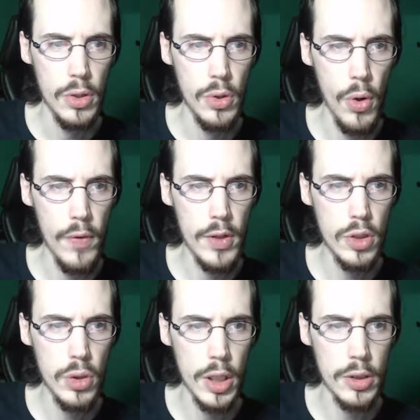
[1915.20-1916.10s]
Don't even
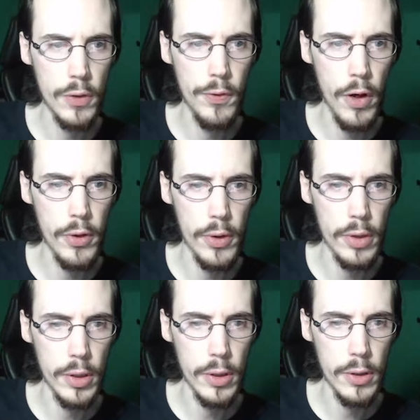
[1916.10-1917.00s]
trust your father out
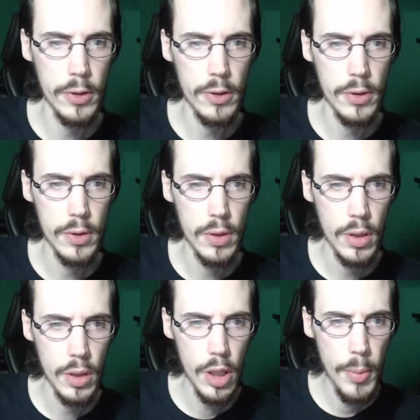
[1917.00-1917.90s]
here.
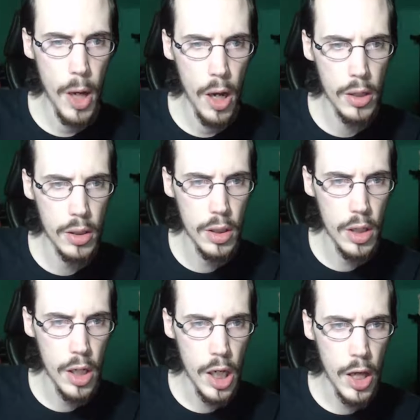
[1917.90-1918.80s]
Come on,
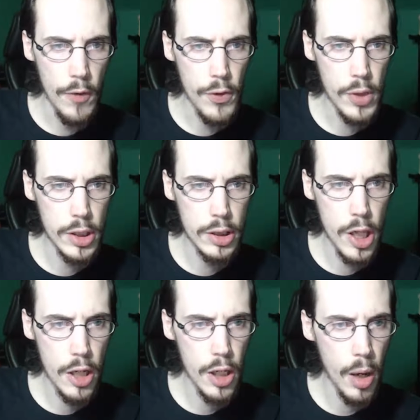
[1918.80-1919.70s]
if you can
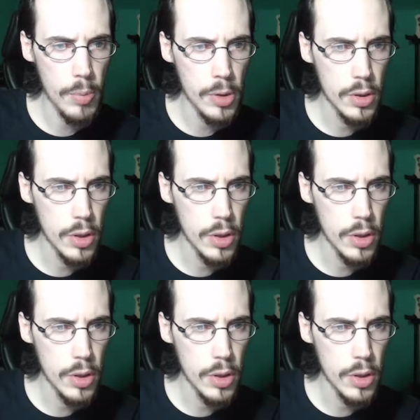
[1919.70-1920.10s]
stand up,